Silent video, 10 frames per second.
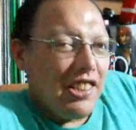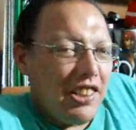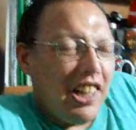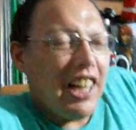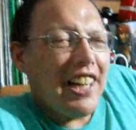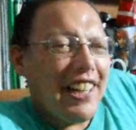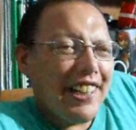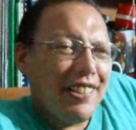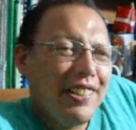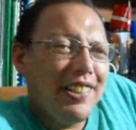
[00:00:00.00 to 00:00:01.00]
so I got,
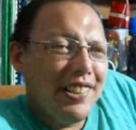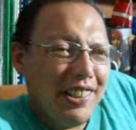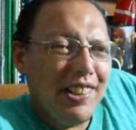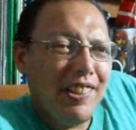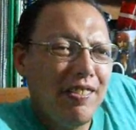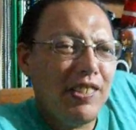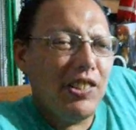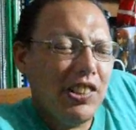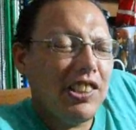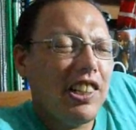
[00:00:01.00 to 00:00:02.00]
of course